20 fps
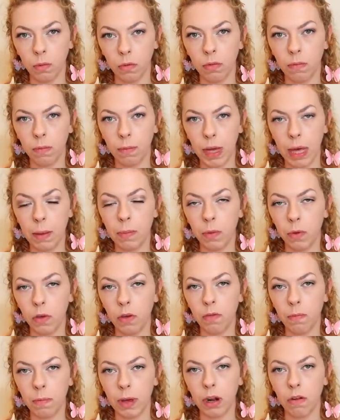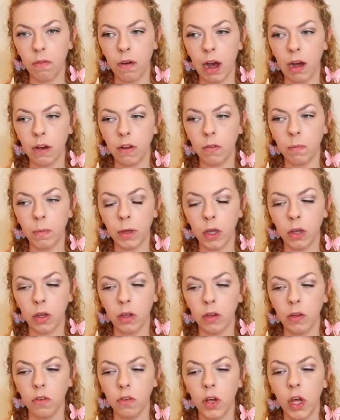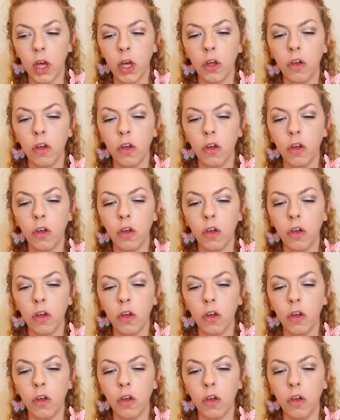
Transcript: with people you've been around is because